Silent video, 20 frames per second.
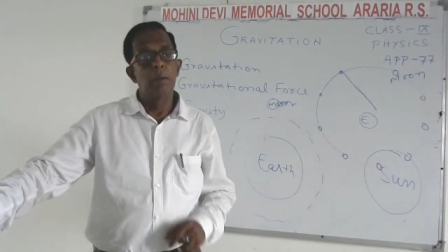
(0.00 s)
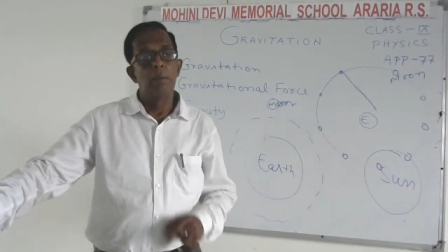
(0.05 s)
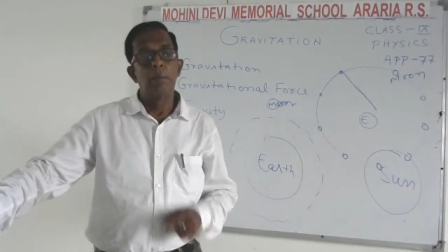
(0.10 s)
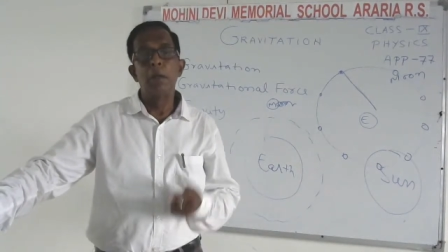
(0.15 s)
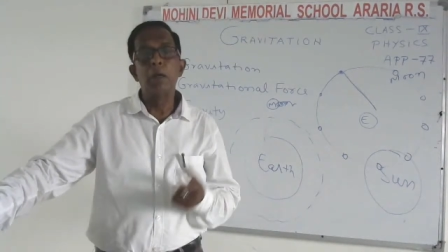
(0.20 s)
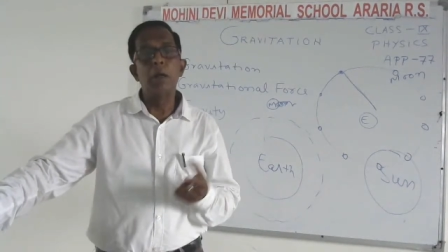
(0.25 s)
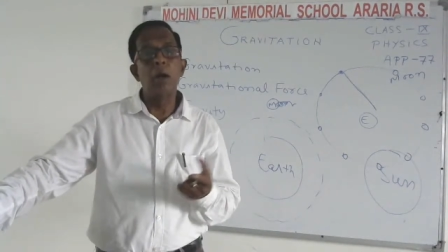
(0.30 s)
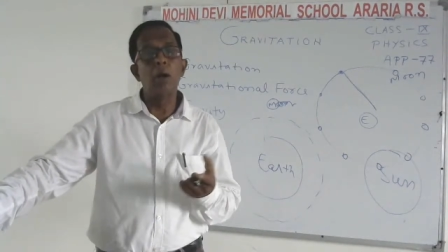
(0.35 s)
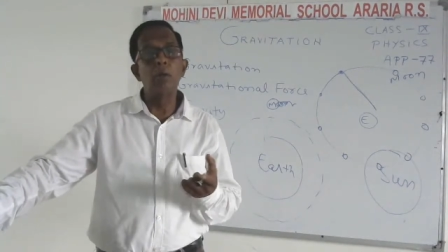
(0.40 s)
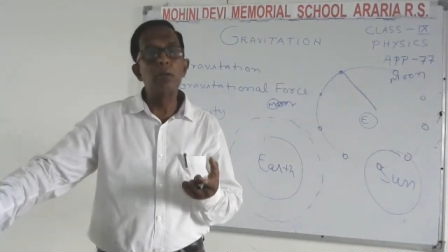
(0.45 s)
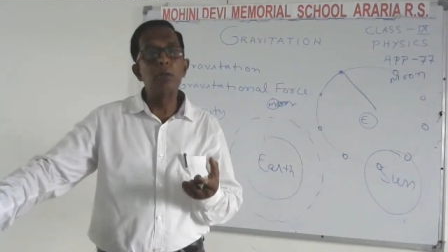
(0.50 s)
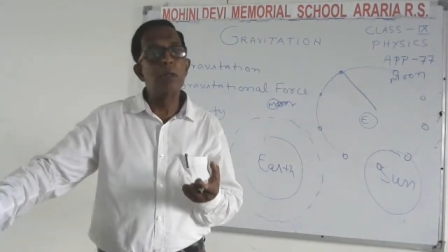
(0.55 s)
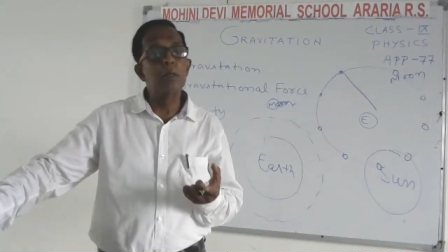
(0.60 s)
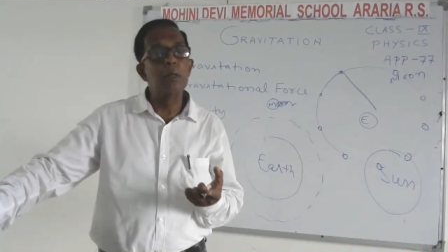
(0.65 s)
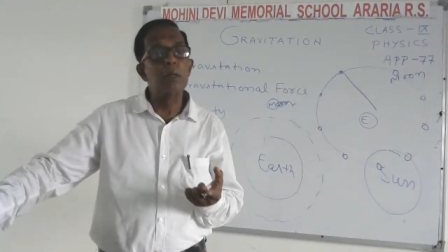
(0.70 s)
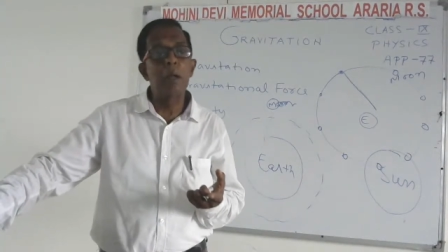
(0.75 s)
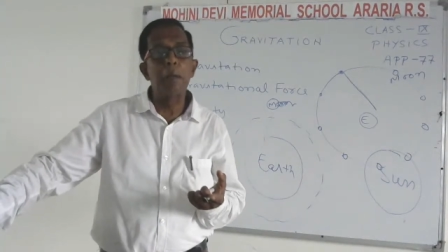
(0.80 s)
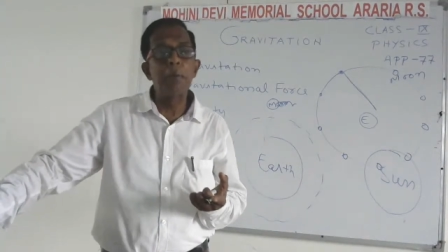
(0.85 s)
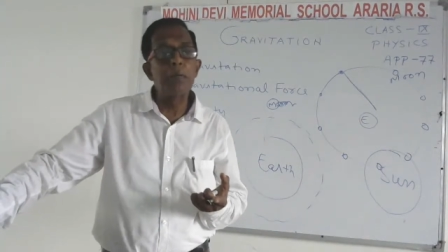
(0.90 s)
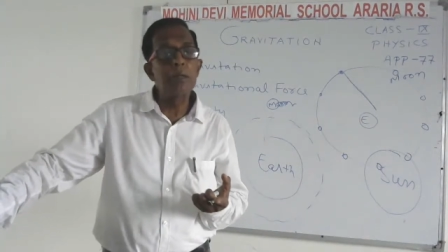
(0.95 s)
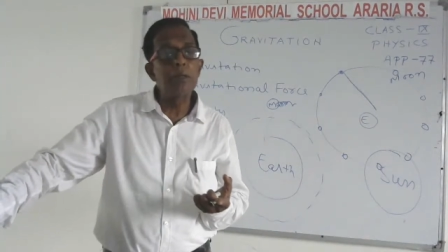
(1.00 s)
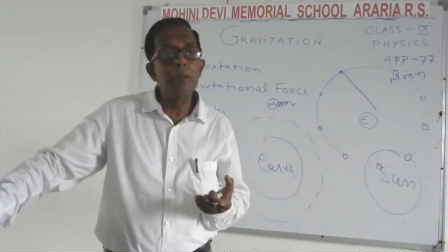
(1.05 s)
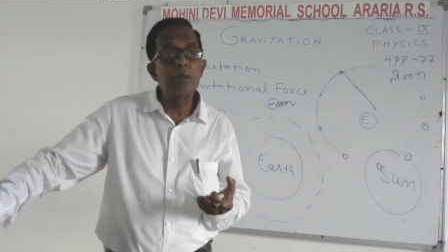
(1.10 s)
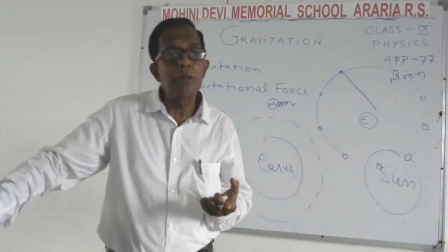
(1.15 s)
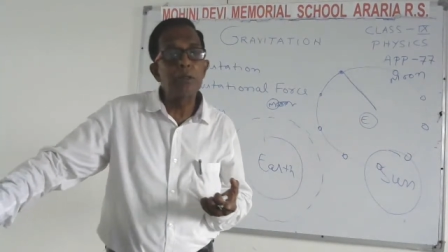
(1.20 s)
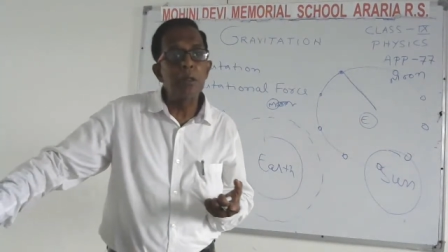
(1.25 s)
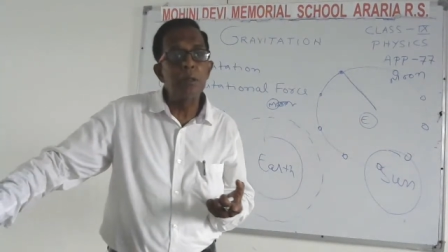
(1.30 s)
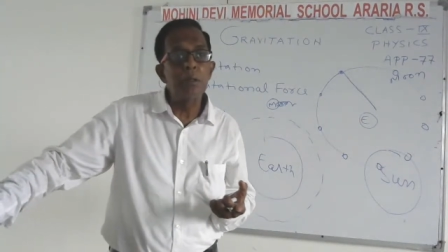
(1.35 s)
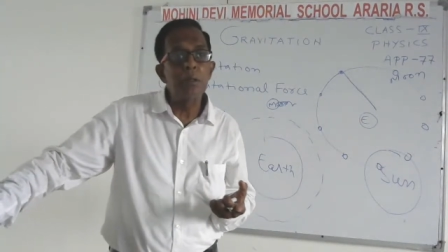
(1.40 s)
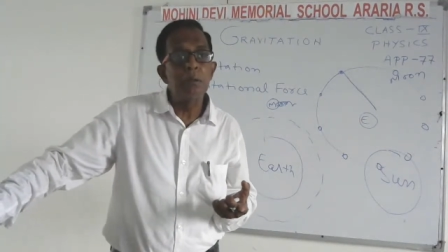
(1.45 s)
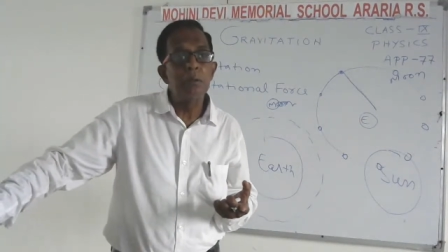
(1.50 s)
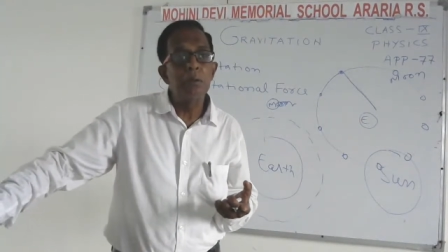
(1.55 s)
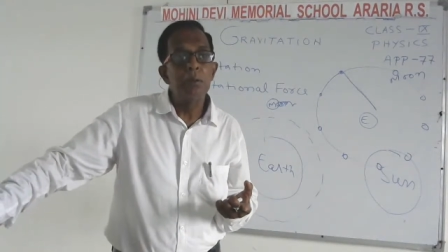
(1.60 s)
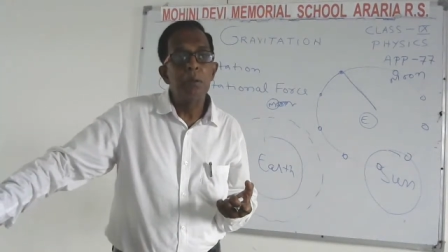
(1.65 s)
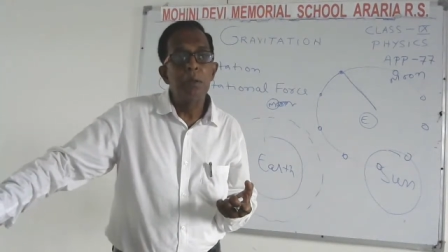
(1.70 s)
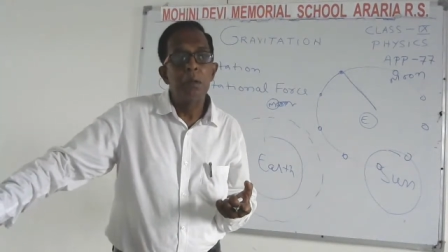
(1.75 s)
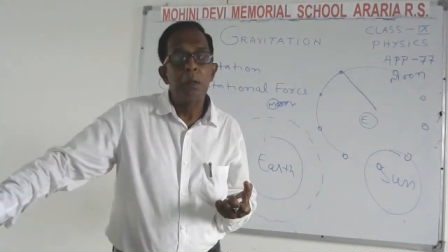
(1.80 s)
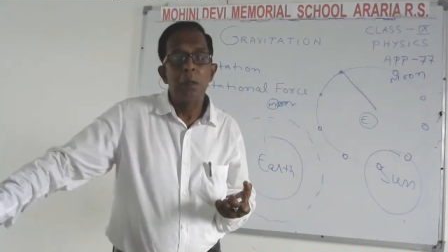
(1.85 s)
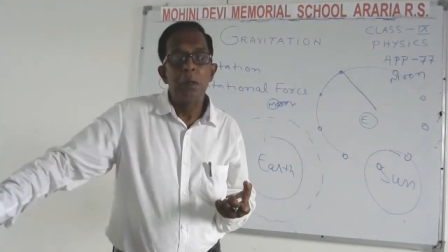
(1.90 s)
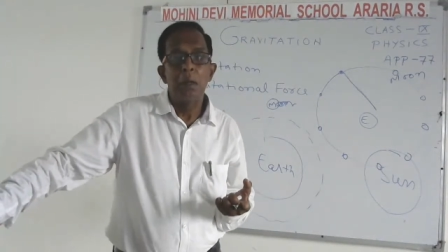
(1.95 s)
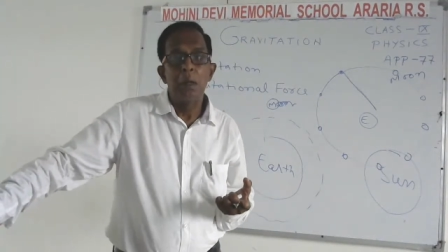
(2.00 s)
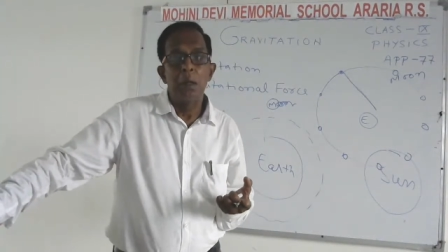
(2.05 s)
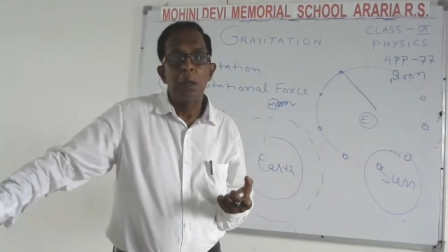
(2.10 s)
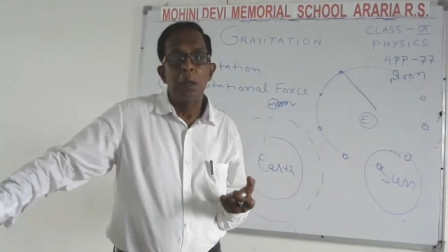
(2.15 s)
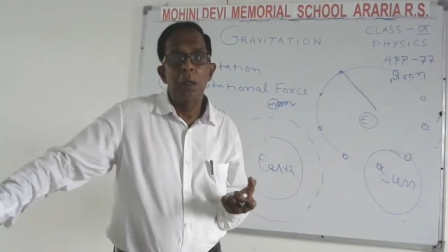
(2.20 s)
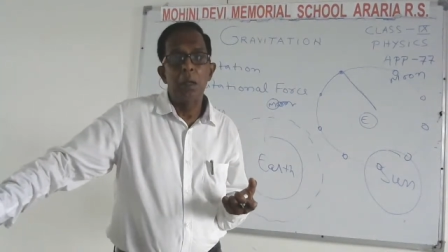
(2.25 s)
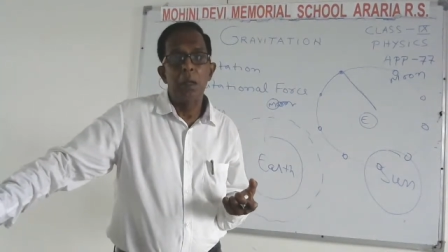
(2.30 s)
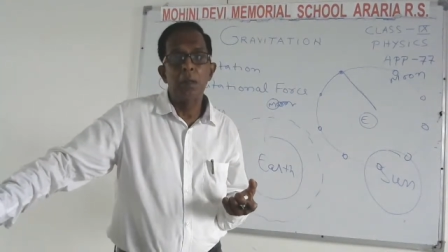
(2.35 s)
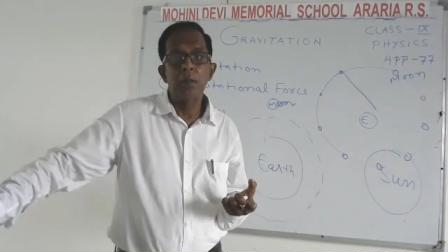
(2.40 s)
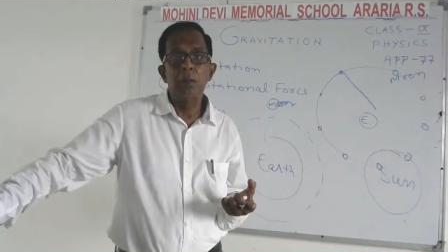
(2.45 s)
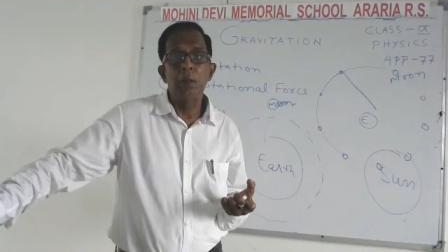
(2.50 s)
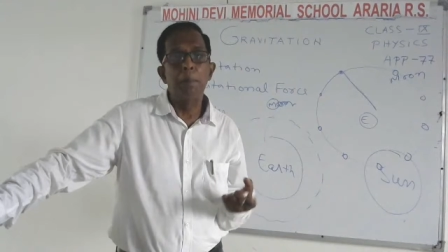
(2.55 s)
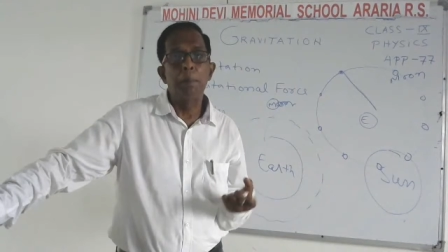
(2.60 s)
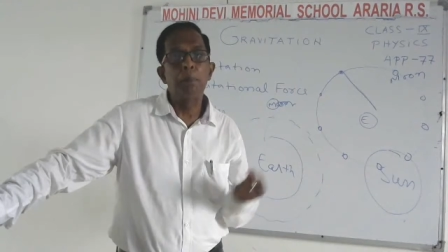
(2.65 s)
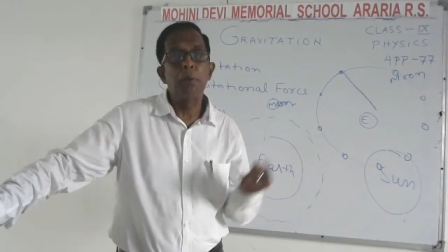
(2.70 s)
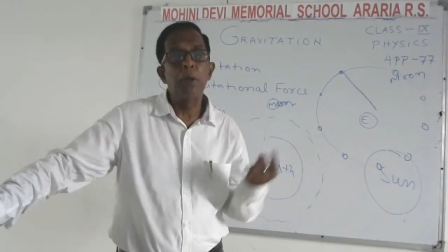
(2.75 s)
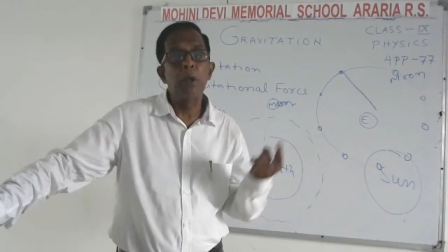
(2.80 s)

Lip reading: because the gravitation is the